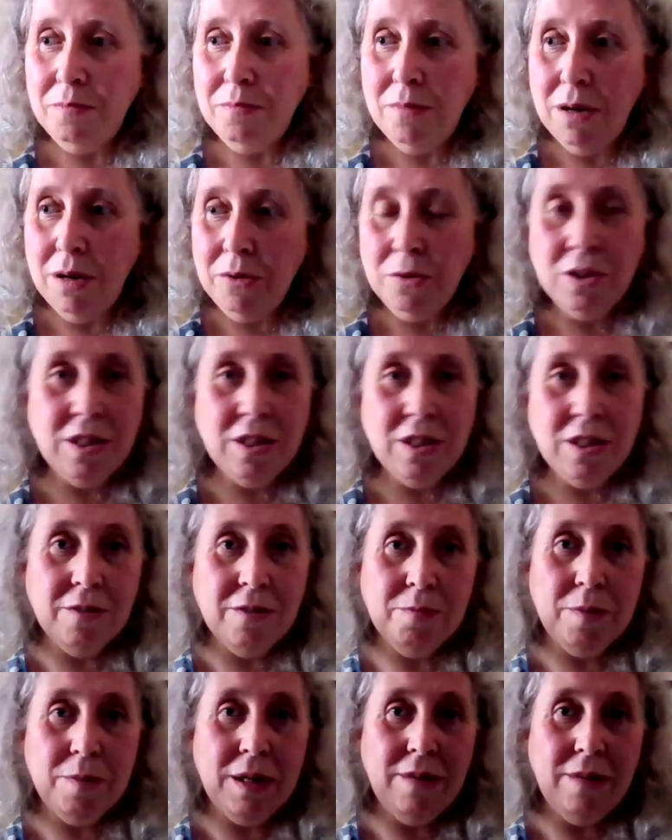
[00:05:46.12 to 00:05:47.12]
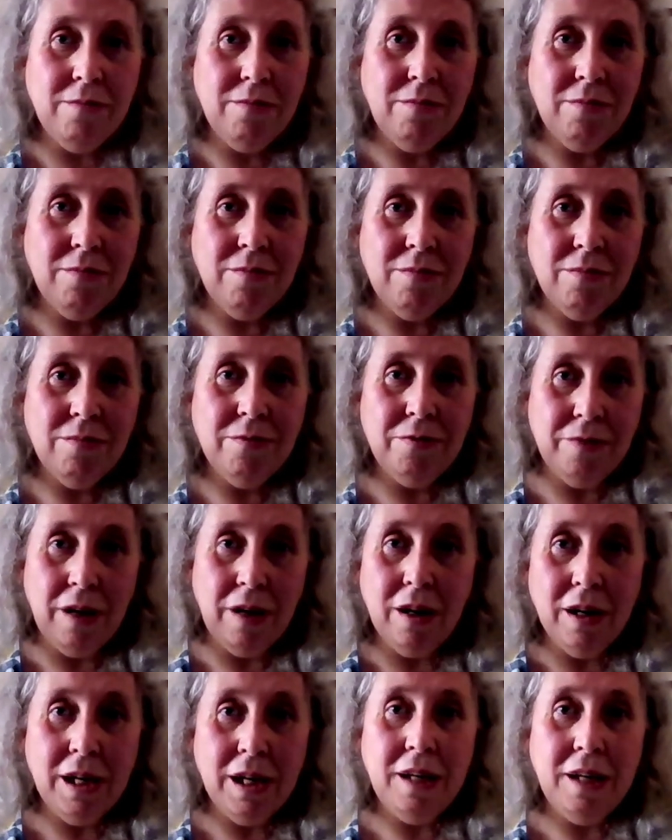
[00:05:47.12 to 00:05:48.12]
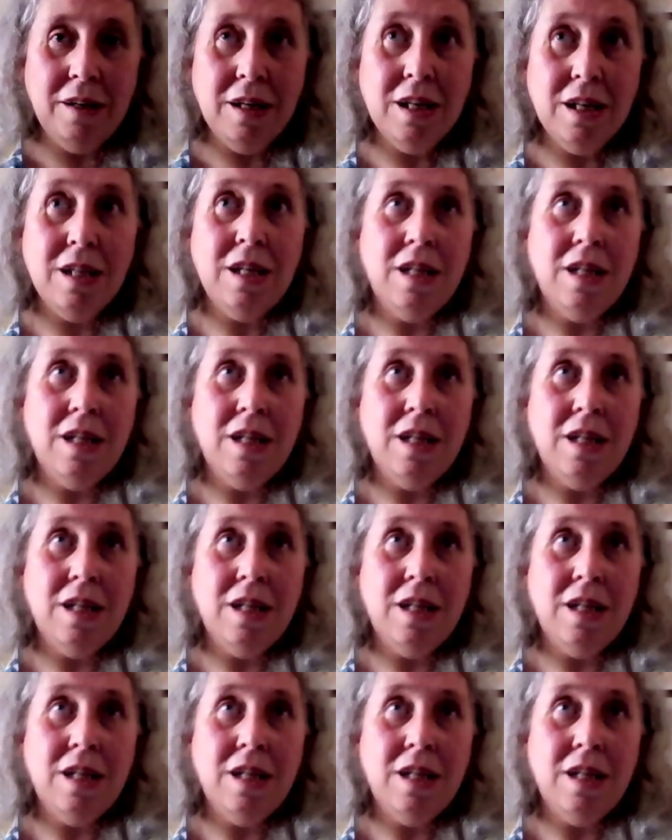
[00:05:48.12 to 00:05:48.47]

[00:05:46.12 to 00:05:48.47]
most have been fine.